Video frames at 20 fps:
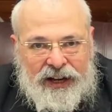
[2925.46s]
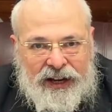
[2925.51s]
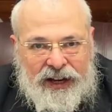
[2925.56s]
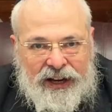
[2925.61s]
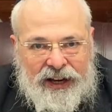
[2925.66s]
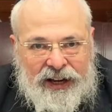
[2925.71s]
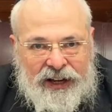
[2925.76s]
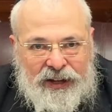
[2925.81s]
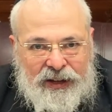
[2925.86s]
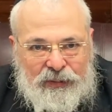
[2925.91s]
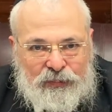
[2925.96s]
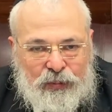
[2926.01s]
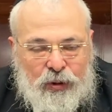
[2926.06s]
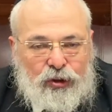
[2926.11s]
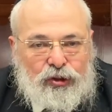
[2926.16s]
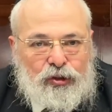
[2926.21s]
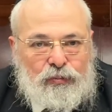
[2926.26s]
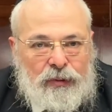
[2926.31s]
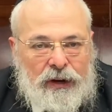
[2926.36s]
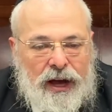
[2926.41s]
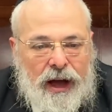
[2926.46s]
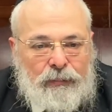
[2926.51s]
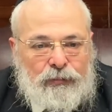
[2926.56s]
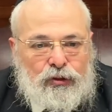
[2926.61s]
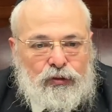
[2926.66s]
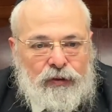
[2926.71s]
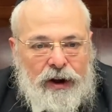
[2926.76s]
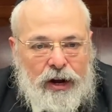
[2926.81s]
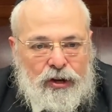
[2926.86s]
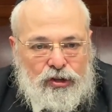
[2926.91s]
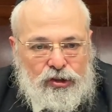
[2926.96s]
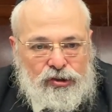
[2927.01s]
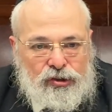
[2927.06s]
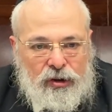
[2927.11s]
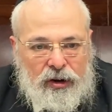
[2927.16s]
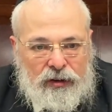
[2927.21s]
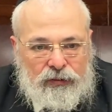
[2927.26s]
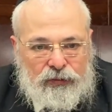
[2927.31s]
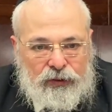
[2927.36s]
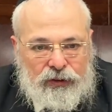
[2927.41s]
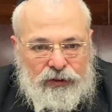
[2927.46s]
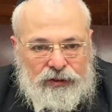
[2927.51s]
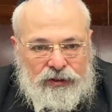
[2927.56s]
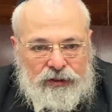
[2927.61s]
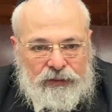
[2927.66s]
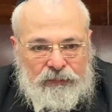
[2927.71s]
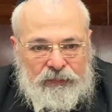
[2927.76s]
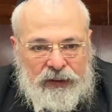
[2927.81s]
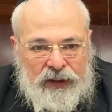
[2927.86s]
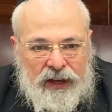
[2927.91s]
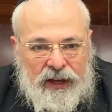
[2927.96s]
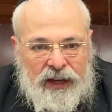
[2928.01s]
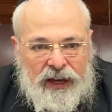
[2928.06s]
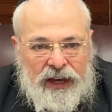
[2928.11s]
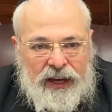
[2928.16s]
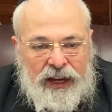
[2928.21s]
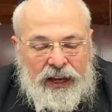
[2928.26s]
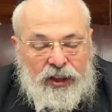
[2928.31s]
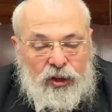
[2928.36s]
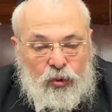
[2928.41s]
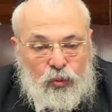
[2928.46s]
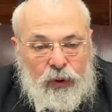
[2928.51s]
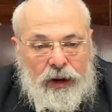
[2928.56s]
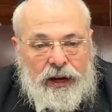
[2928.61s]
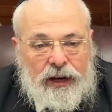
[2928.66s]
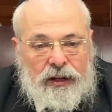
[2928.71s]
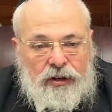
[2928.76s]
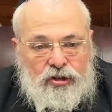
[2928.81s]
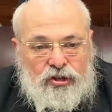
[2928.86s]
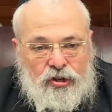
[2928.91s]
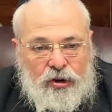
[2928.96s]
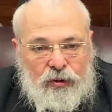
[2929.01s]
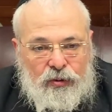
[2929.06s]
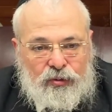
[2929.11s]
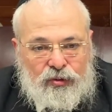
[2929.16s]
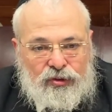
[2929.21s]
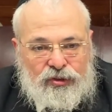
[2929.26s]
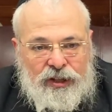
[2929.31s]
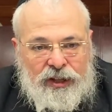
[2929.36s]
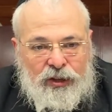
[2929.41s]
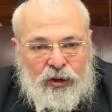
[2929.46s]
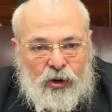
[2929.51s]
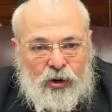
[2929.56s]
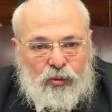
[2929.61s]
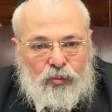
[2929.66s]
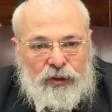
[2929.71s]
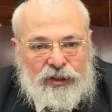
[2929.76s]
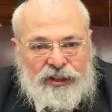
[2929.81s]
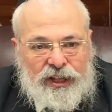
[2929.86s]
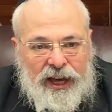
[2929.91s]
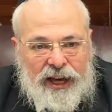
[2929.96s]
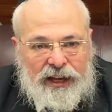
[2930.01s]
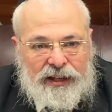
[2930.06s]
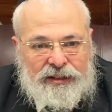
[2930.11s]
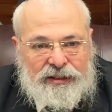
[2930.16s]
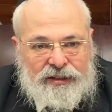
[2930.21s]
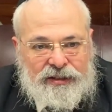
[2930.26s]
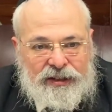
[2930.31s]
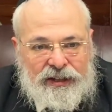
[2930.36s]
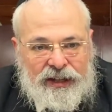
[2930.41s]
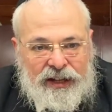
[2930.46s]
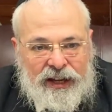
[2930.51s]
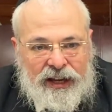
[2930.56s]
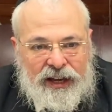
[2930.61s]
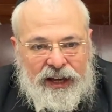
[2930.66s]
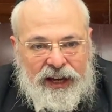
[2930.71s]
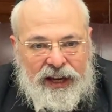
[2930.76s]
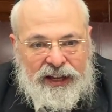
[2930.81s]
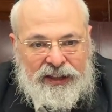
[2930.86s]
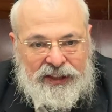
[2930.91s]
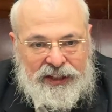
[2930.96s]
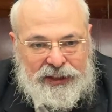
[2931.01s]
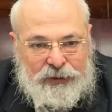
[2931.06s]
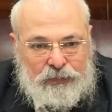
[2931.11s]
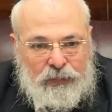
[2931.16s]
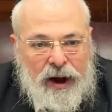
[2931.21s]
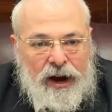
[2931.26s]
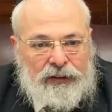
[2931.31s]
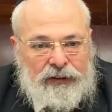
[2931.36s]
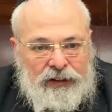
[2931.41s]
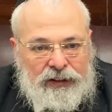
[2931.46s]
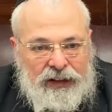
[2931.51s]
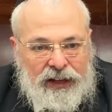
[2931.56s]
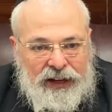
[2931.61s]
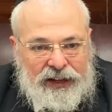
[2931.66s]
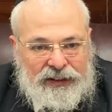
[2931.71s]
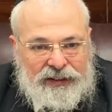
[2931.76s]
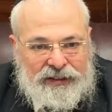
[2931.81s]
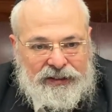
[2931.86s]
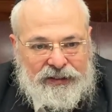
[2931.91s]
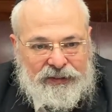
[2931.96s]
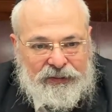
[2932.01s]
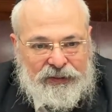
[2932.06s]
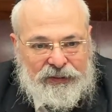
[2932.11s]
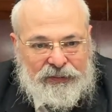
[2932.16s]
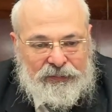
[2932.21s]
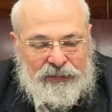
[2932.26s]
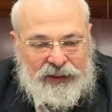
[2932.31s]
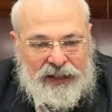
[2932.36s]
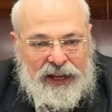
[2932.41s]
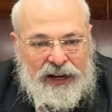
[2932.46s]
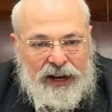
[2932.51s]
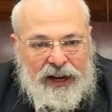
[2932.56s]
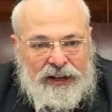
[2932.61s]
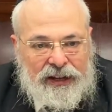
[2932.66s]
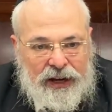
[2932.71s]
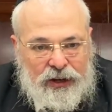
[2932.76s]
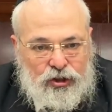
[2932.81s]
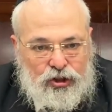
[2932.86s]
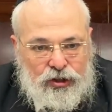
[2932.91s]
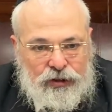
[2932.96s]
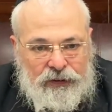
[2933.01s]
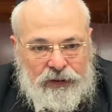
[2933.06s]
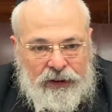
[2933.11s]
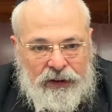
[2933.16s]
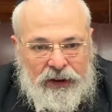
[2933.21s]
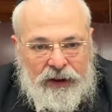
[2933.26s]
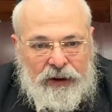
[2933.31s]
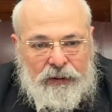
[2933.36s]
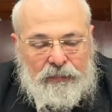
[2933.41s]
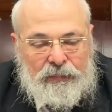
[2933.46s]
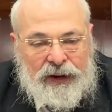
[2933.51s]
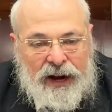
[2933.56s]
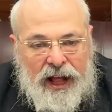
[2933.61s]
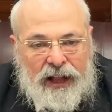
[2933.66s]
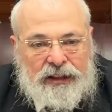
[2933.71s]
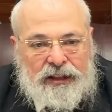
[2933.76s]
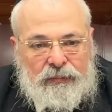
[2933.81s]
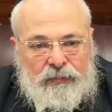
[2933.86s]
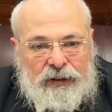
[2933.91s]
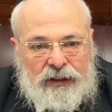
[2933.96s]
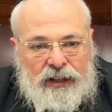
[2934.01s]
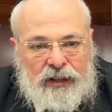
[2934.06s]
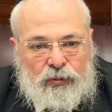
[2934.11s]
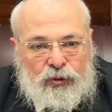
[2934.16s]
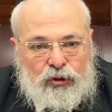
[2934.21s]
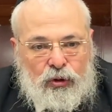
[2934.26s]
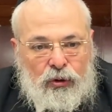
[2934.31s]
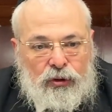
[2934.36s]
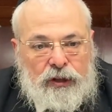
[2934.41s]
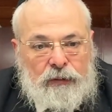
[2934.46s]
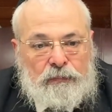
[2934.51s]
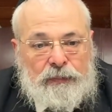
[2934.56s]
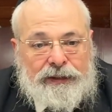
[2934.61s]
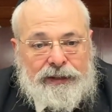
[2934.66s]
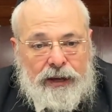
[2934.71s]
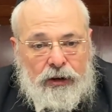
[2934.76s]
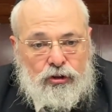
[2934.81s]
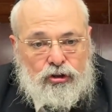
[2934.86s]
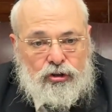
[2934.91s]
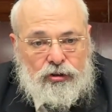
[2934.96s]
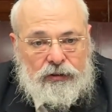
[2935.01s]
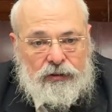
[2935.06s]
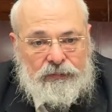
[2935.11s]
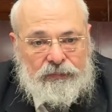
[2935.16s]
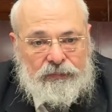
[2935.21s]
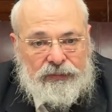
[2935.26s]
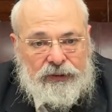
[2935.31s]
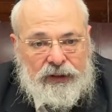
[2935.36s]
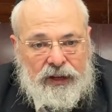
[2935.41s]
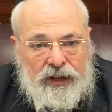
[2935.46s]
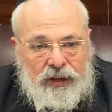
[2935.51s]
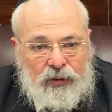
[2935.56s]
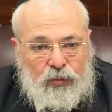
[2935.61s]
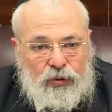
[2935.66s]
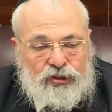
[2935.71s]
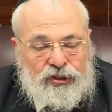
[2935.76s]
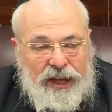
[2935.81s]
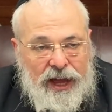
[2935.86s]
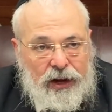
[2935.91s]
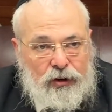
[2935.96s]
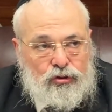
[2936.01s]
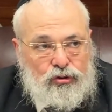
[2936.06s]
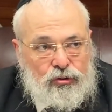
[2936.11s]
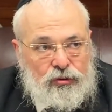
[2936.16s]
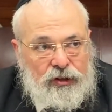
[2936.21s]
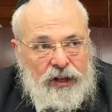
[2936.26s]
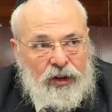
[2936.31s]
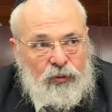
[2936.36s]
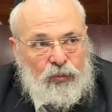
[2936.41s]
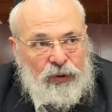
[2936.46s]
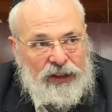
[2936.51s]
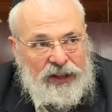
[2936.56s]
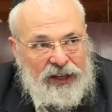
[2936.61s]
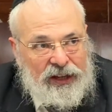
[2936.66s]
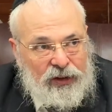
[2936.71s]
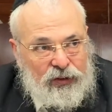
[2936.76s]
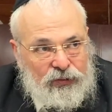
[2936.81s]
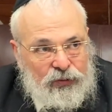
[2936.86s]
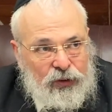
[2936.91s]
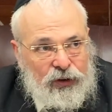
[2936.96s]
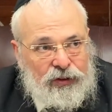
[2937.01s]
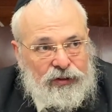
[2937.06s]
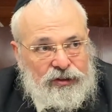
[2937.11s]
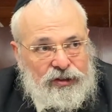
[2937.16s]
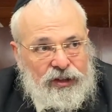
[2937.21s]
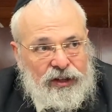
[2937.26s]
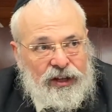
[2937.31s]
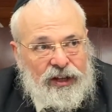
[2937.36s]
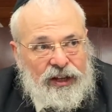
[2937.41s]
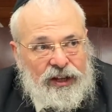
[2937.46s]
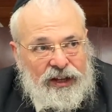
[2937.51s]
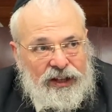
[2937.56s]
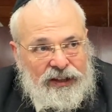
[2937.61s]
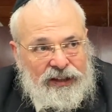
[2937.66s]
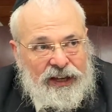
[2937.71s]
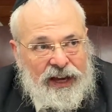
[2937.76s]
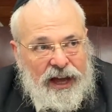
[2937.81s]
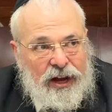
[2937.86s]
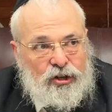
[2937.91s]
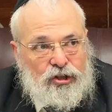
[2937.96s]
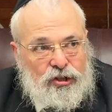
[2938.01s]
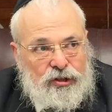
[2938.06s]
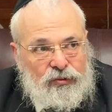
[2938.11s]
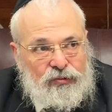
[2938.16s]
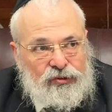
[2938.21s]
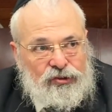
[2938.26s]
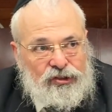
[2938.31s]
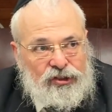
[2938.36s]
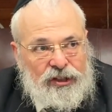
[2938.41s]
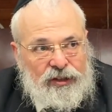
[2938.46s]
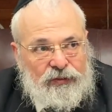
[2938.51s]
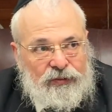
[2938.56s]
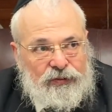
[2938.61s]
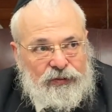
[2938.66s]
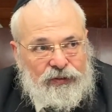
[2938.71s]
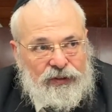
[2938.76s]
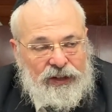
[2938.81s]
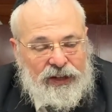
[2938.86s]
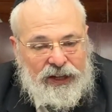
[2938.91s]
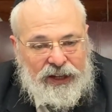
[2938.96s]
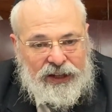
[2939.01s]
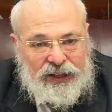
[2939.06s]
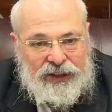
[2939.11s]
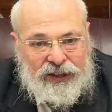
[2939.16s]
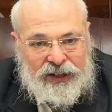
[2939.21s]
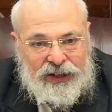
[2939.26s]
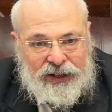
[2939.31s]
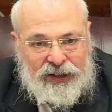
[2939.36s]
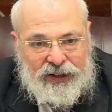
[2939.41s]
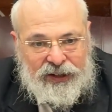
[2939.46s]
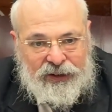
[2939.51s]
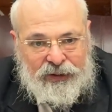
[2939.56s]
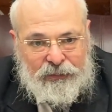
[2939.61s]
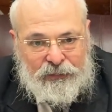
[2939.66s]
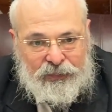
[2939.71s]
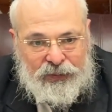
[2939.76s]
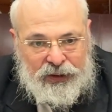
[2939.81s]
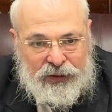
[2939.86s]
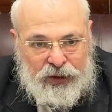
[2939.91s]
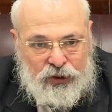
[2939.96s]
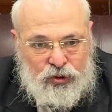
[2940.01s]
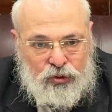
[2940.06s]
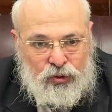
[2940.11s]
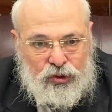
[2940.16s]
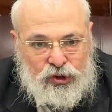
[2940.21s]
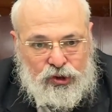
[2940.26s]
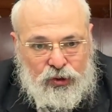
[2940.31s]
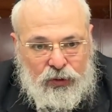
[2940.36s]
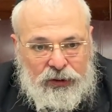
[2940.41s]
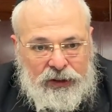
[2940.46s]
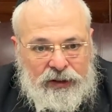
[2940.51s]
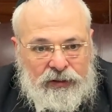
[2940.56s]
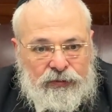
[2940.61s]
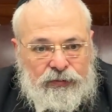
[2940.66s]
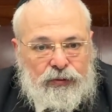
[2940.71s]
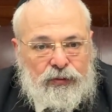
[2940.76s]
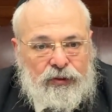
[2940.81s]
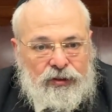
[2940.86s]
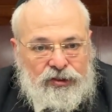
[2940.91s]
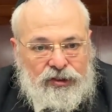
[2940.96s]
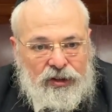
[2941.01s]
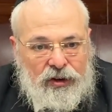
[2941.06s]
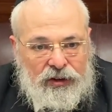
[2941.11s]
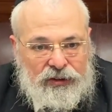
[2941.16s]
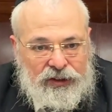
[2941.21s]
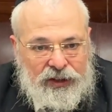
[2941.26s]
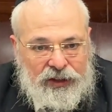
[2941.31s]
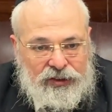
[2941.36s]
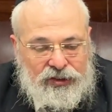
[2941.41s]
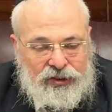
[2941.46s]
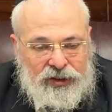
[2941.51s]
a person becomes a righteous convert, in a way it shows that they always had this pilot light. They had a connection, but ultimately it was only potential. It wasn't actual. And when they convert, they actually receive the Jewish soul in the fullest context,